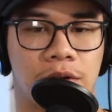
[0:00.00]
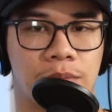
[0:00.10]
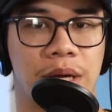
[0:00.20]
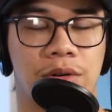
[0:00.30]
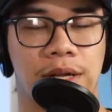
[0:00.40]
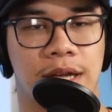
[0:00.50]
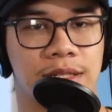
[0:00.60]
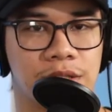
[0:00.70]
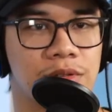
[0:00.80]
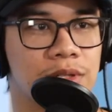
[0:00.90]
metal
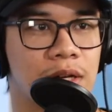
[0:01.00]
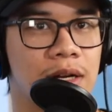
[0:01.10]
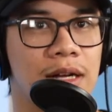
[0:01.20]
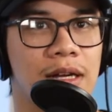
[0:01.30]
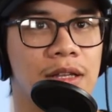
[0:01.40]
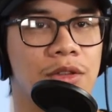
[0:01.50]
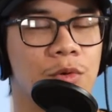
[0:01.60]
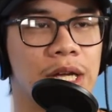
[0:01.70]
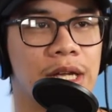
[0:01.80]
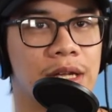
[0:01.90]
hands that you saw, the
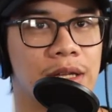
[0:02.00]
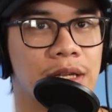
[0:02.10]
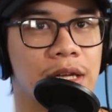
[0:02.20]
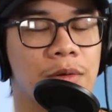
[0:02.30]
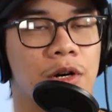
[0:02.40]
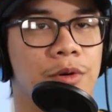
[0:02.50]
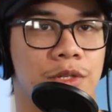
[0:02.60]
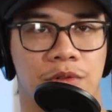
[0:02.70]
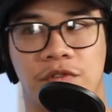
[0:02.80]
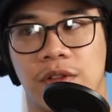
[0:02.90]
way it
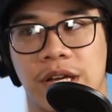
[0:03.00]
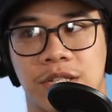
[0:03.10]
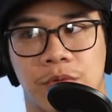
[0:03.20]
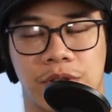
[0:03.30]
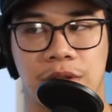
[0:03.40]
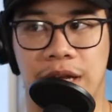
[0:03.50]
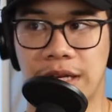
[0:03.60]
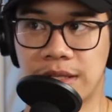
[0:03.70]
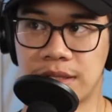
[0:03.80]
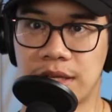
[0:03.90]
always reflects with the
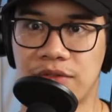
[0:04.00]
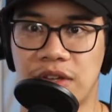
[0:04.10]
light and stuff,